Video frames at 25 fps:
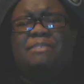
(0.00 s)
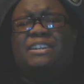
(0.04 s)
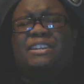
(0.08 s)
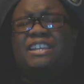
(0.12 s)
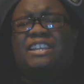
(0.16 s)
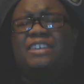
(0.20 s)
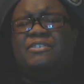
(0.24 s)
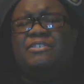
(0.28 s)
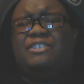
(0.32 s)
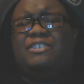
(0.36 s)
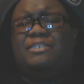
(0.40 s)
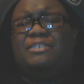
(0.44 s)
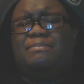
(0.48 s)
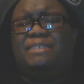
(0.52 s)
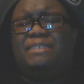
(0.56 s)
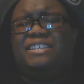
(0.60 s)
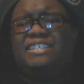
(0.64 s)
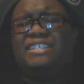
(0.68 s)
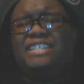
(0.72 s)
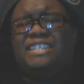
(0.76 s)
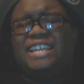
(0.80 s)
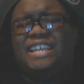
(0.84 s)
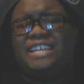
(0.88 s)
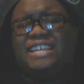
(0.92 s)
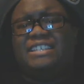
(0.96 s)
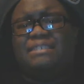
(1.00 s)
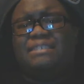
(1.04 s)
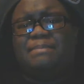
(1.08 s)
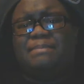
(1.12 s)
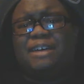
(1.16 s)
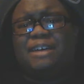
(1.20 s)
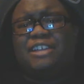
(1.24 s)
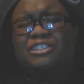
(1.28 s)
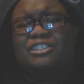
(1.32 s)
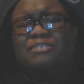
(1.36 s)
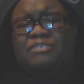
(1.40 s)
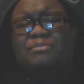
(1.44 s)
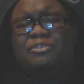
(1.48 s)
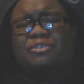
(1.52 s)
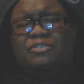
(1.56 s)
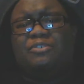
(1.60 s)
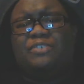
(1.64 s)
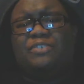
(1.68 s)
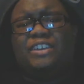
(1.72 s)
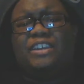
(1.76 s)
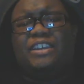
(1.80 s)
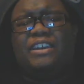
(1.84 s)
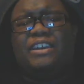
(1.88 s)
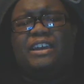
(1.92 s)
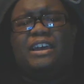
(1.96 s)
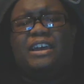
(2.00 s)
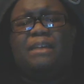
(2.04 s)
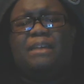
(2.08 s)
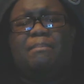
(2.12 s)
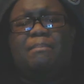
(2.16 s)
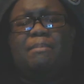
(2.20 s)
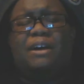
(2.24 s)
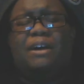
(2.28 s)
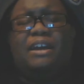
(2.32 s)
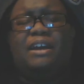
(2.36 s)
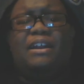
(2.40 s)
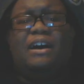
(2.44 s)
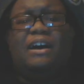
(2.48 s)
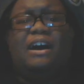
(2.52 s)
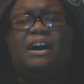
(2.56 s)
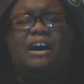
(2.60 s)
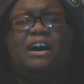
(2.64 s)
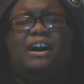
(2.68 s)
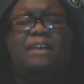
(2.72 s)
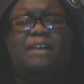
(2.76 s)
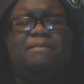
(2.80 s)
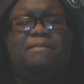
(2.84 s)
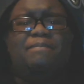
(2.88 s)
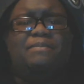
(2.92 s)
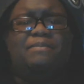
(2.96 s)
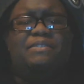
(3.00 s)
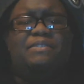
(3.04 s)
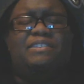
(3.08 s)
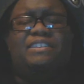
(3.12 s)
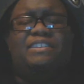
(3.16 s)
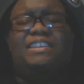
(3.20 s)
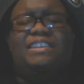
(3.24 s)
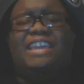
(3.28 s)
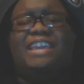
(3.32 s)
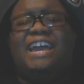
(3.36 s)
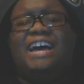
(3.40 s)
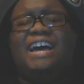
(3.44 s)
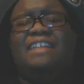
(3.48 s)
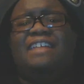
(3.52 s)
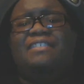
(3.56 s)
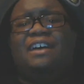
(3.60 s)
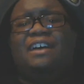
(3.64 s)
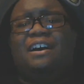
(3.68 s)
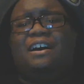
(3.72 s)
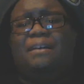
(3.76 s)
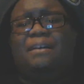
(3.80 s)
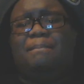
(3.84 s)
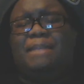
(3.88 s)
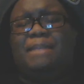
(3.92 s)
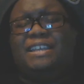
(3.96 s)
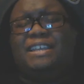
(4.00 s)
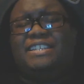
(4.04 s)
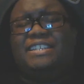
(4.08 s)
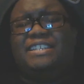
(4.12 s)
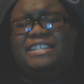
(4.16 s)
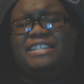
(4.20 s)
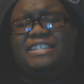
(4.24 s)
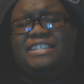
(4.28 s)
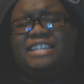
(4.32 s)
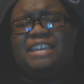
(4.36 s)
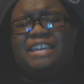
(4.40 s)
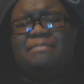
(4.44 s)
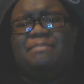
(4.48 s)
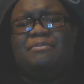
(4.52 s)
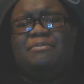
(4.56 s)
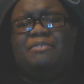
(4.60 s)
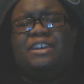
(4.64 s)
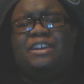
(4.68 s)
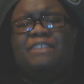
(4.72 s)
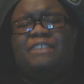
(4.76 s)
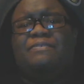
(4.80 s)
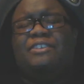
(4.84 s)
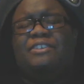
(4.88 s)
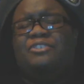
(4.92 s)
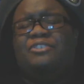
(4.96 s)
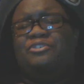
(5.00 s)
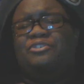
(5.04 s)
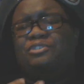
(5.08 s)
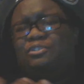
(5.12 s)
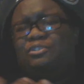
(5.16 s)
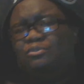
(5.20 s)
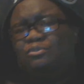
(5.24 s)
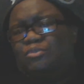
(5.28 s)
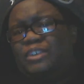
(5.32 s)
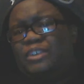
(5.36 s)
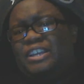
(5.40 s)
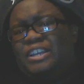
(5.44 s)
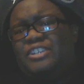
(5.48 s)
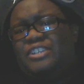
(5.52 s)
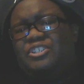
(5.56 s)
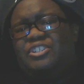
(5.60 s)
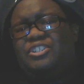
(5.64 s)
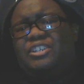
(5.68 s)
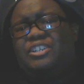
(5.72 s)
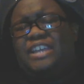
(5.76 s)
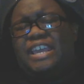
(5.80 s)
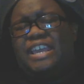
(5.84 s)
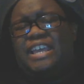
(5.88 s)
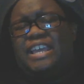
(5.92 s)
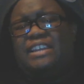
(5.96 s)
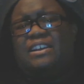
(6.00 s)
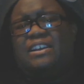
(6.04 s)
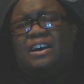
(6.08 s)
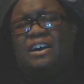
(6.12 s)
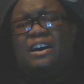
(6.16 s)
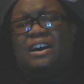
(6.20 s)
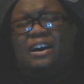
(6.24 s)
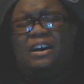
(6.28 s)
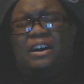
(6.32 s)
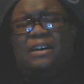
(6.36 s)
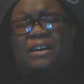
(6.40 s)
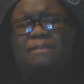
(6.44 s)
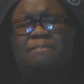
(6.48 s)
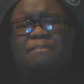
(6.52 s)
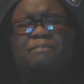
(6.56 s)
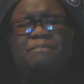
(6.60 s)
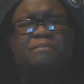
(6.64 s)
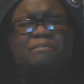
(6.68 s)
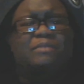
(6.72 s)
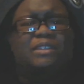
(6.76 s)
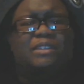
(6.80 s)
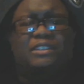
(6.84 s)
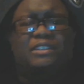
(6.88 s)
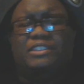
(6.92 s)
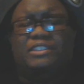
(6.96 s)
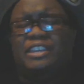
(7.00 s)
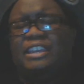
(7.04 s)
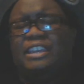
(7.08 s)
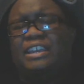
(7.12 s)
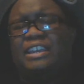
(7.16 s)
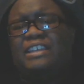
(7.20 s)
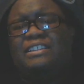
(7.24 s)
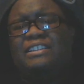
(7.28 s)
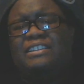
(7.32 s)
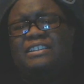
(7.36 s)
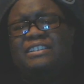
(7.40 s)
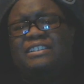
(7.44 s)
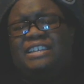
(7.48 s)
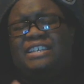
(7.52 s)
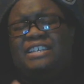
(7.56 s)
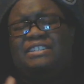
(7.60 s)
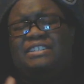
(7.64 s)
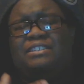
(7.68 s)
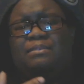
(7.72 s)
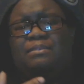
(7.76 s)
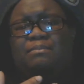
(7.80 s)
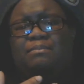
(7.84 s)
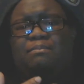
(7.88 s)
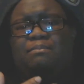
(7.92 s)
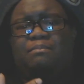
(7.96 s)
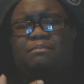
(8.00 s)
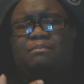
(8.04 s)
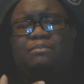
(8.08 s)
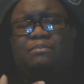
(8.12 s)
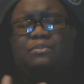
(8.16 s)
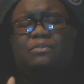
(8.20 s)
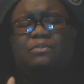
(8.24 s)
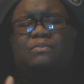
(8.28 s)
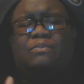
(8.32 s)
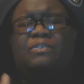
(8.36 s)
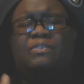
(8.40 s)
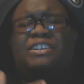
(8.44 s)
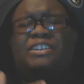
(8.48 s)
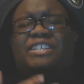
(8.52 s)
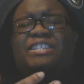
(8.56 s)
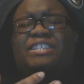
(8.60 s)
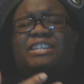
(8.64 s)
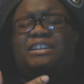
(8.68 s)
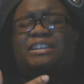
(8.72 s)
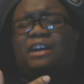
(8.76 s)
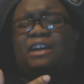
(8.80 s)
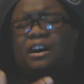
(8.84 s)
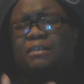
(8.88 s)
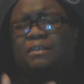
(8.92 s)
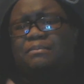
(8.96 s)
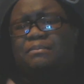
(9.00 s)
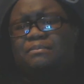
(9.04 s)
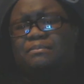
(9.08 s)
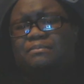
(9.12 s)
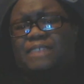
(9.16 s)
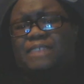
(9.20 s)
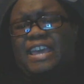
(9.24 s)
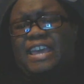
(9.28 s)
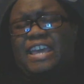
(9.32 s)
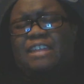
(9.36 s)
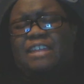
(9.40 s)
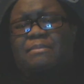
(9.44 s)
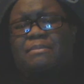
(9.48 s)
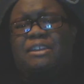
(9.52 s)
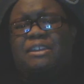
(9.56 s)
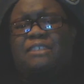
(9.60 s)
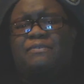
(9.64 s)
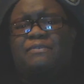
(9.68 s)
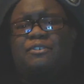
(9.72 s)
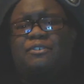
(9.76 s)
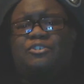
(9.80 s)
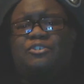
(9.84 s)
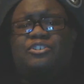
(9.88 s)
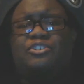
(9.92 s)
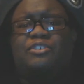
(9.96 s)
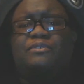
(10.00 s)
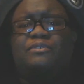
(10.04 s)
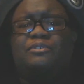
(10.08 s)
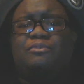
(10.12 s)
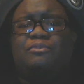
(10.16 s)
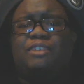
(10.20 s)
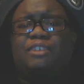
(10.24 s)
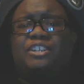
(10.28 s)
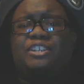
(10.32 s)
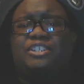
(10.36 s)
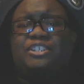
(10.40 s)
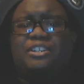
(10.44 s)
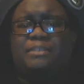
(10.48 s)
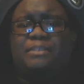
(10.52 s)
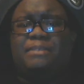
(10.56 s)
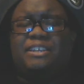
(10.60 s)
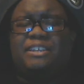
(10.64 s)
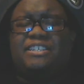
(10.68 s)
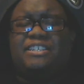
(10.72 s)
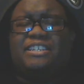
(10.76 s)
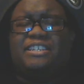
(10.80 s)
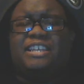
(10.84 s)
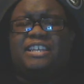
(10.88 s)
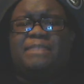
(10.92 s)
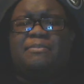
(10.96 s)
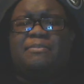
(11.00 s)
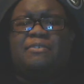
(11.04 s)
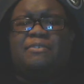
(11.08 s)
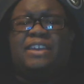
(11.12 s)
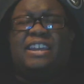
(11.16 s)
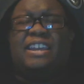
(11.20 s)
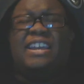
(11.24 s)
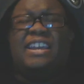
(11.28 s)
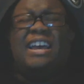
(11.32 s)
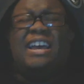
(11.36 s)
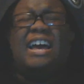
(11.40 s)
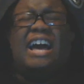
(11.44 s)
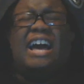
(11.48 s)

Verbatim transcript: been hearing some mixed things about the movie, but um, yeah, uh, Macy's Day Parade featured the Grinch in um the at least the the recent um animated version of the Grinch and the Macy Day Parade.